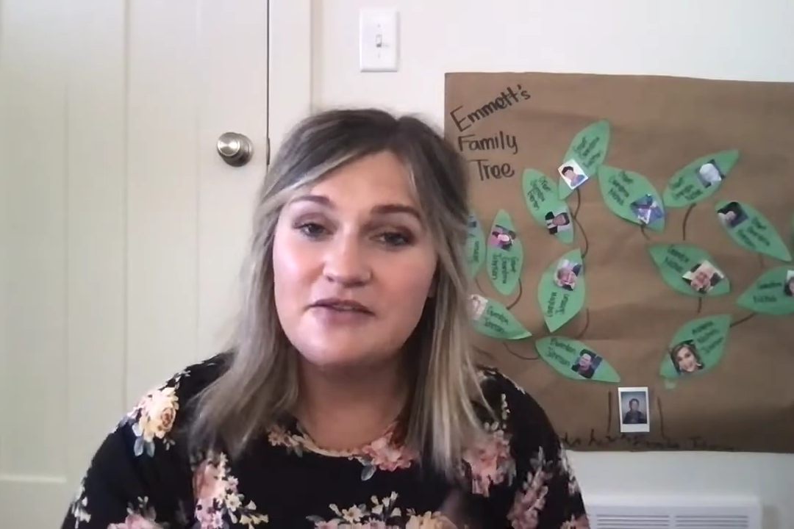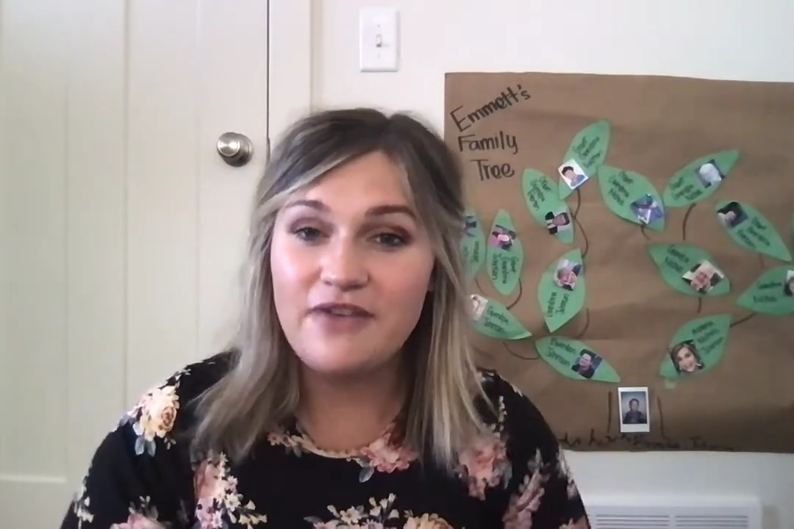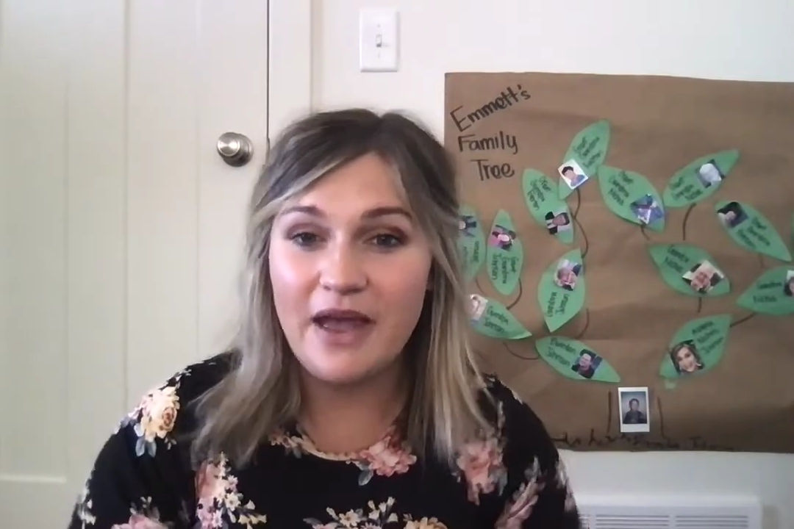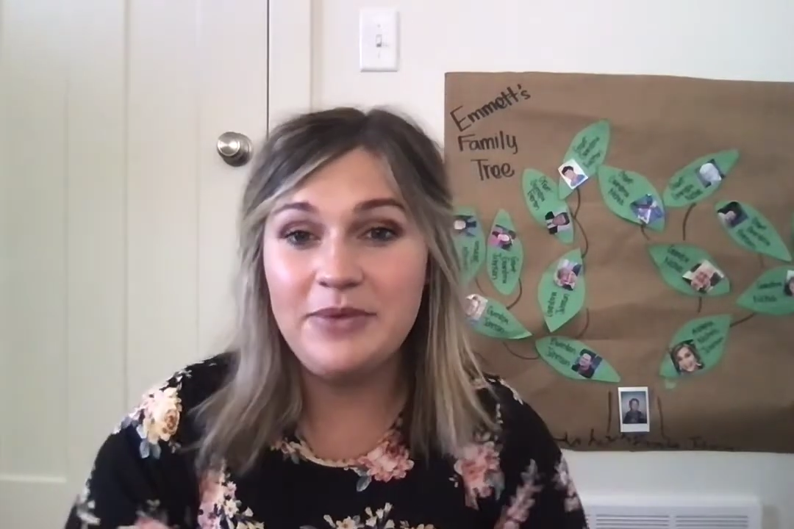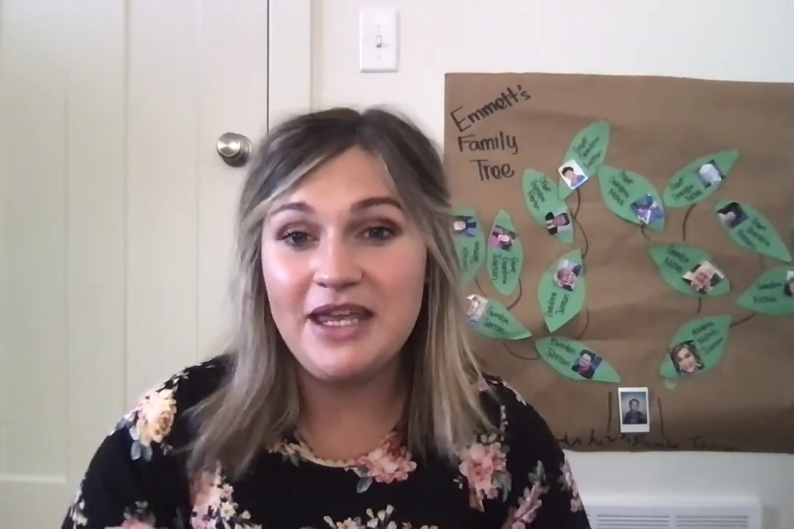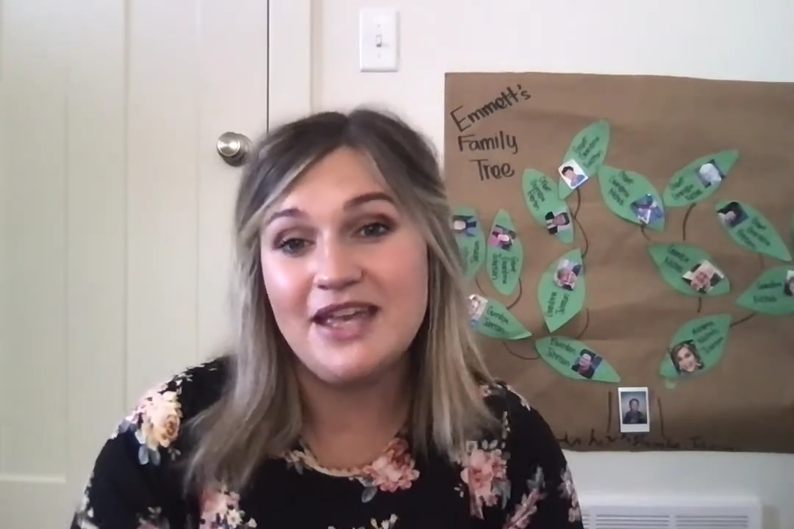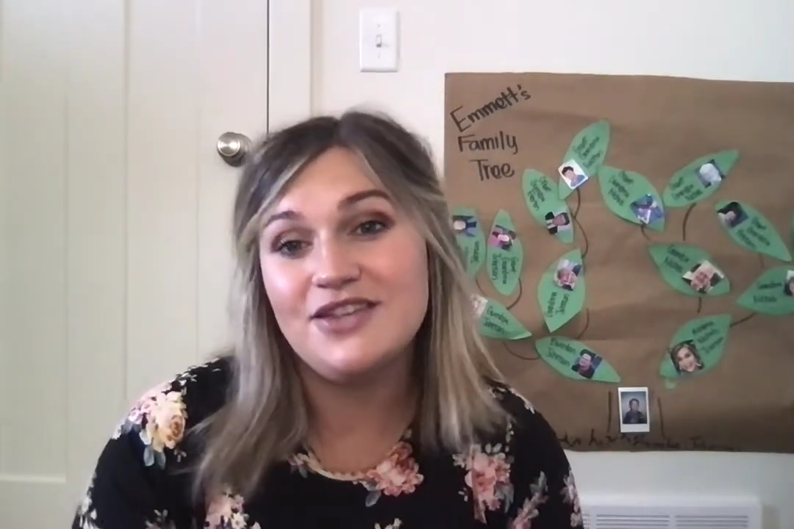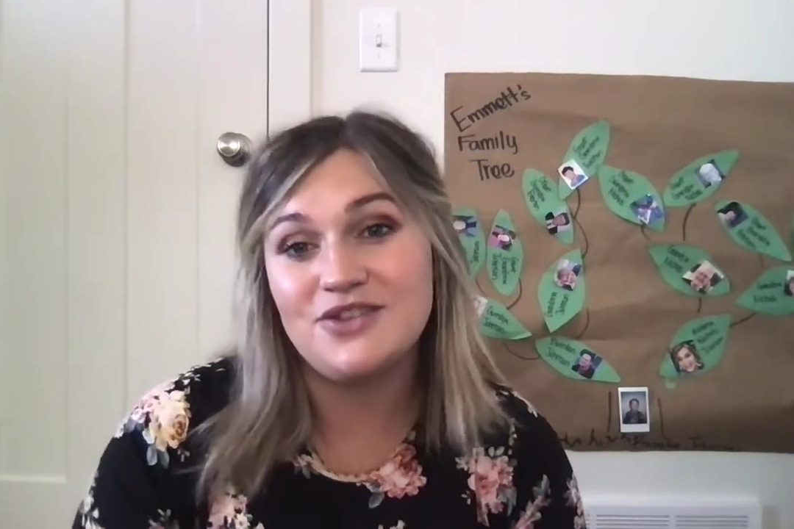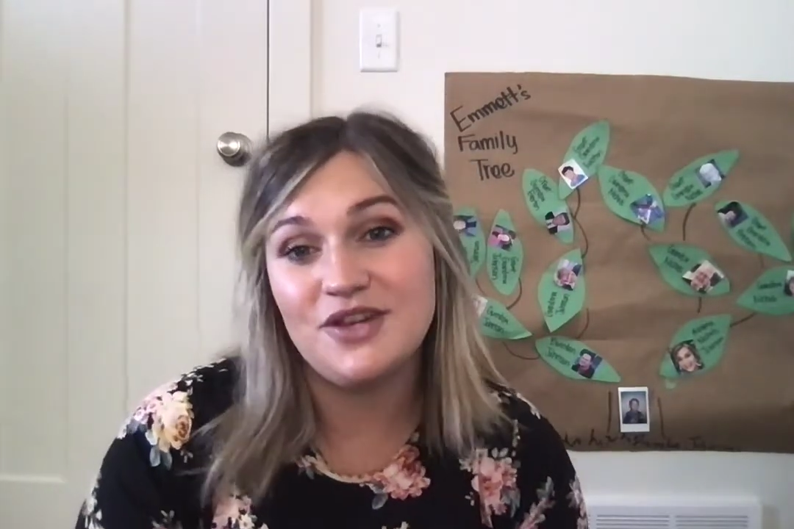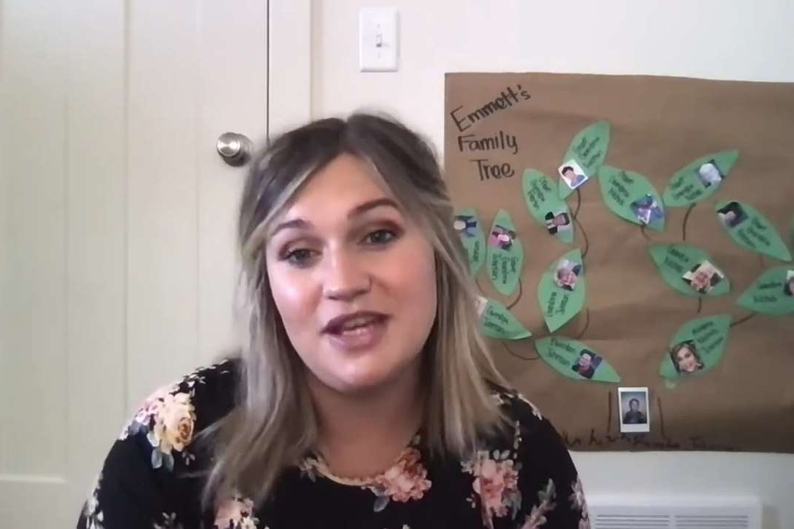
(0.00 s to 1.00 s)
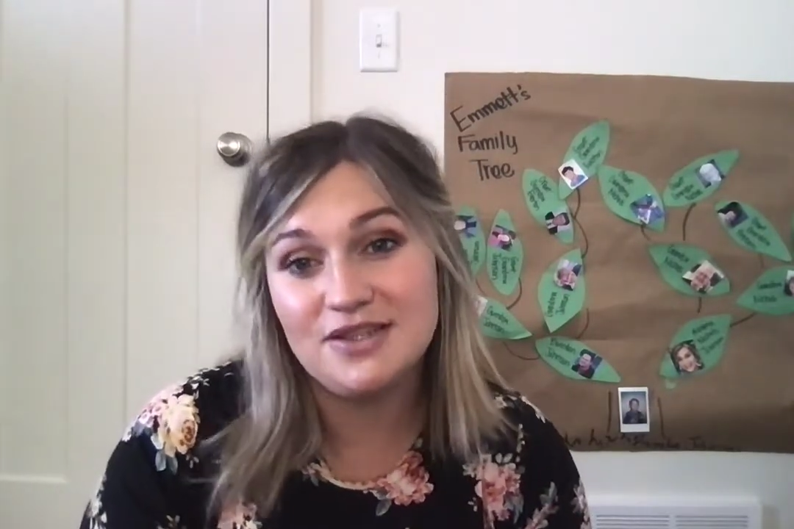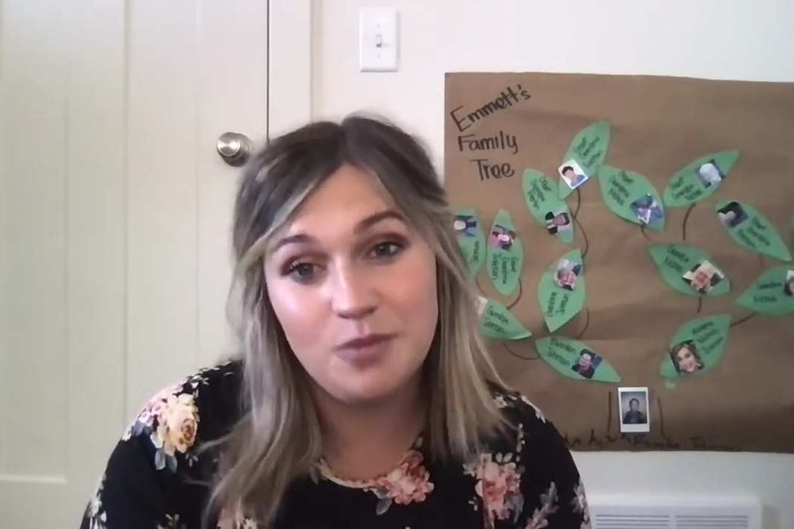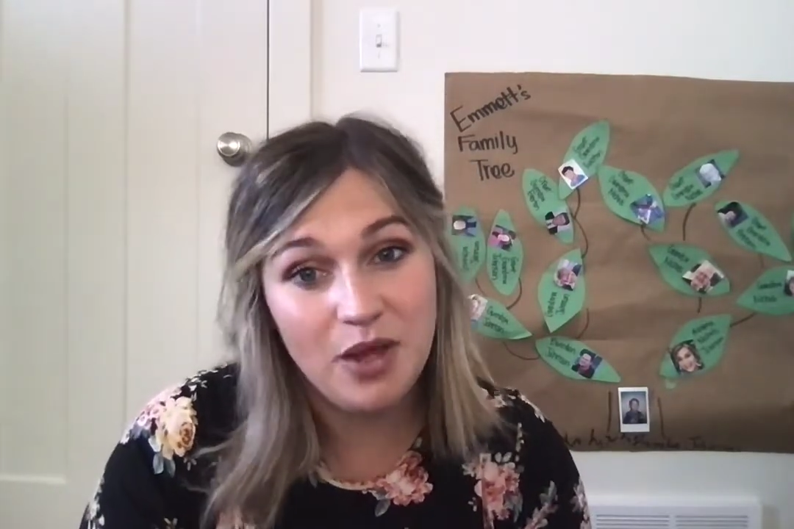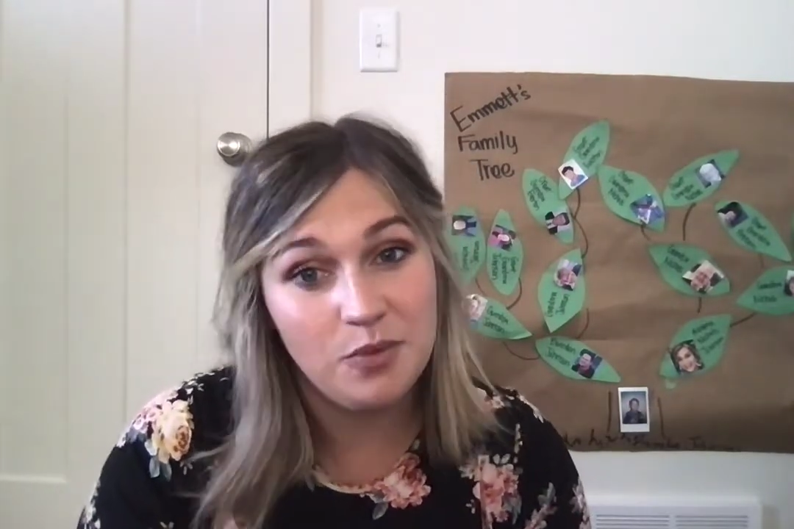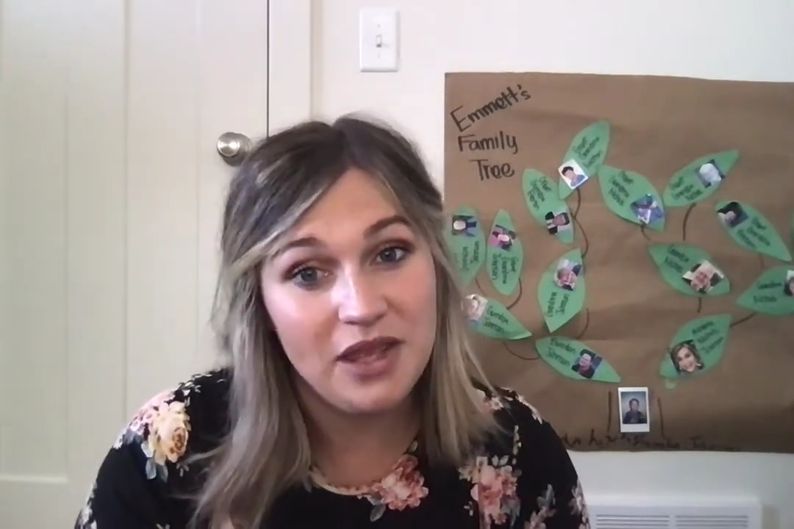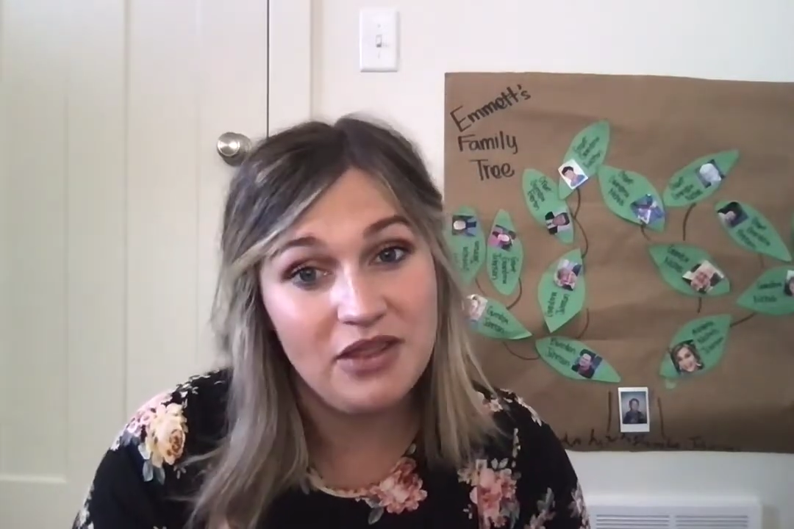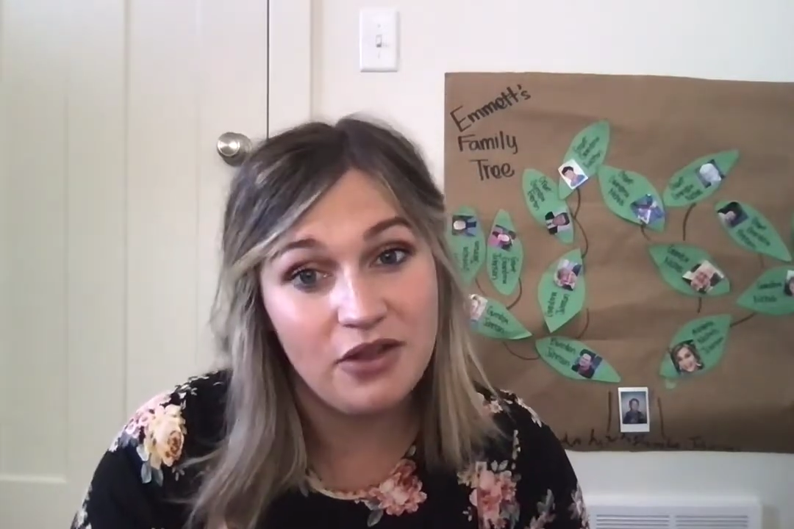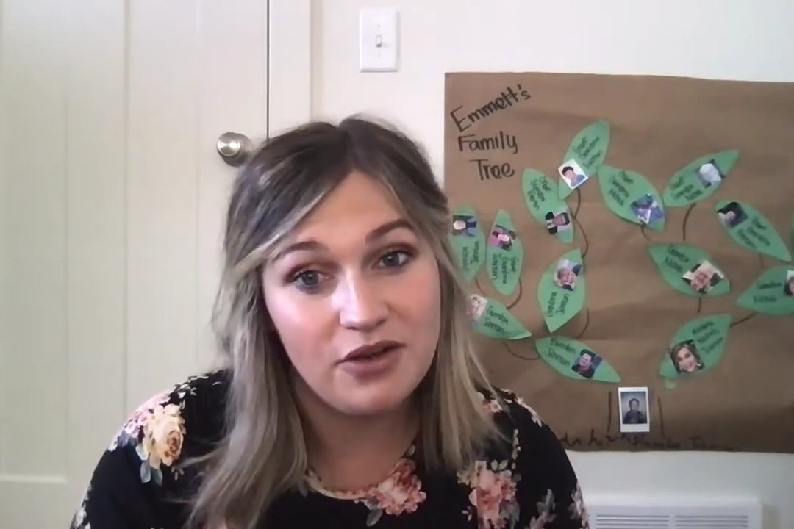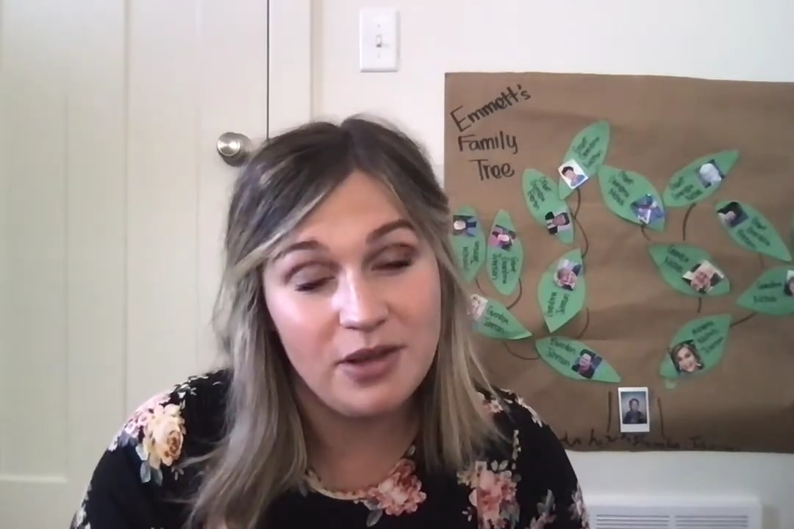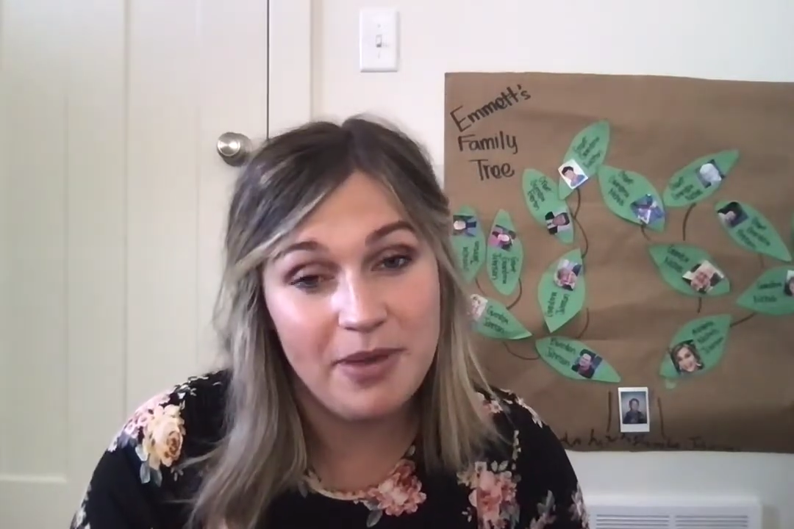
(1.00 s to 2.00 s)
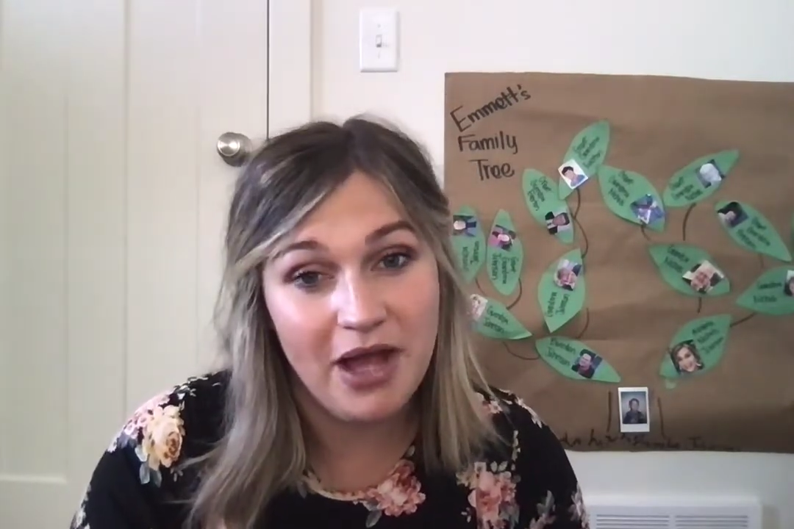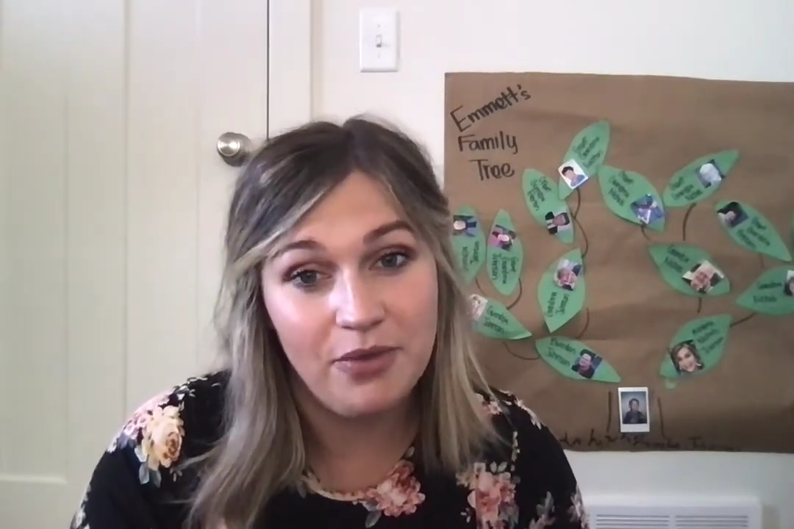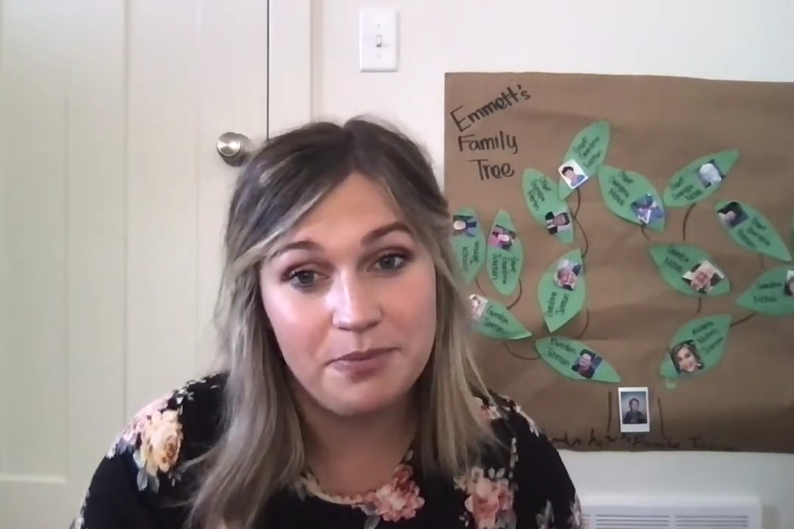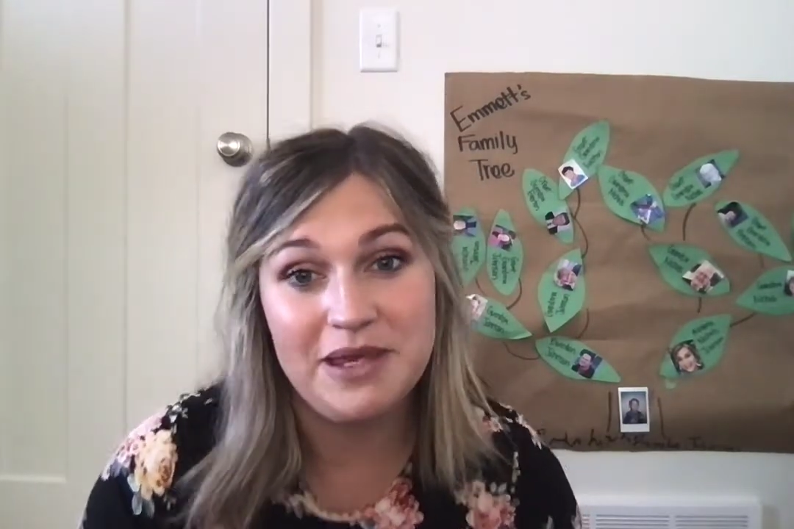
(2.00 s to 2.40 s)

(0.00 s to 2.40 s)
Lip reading: Family history is when we learn about